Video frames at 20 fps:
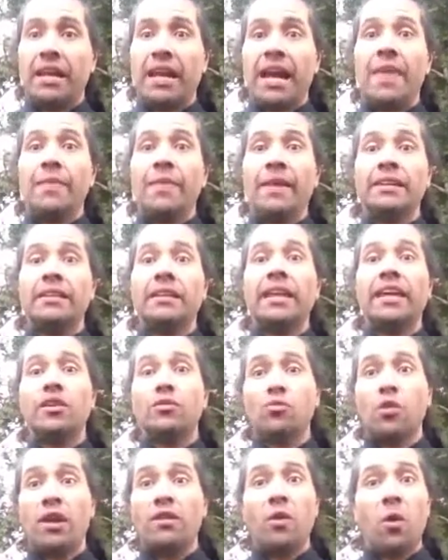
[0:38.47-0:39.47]
and then
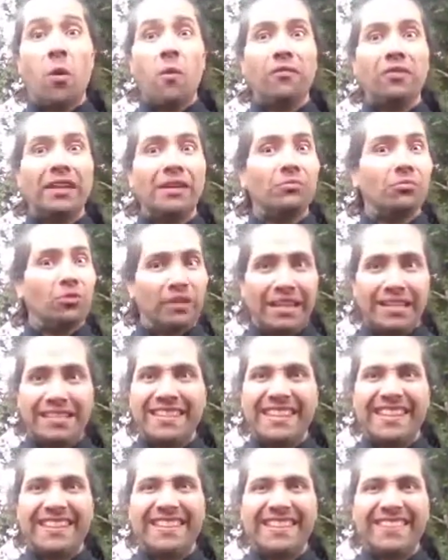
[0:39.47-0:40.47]
later on, hopefully, we'll get to
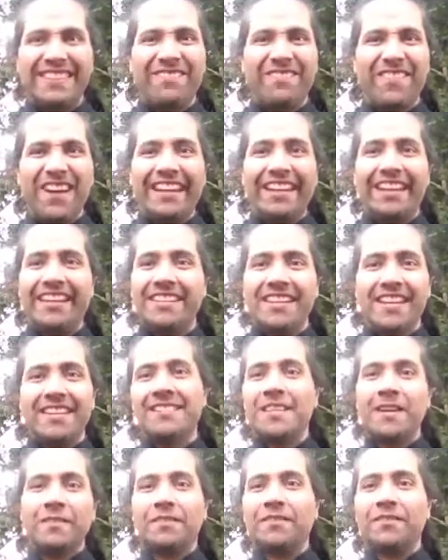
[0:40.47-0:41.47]
the fighting and
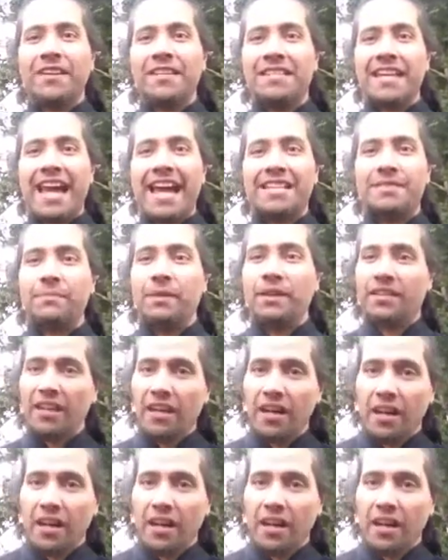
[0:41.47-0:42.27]
self-defense aspect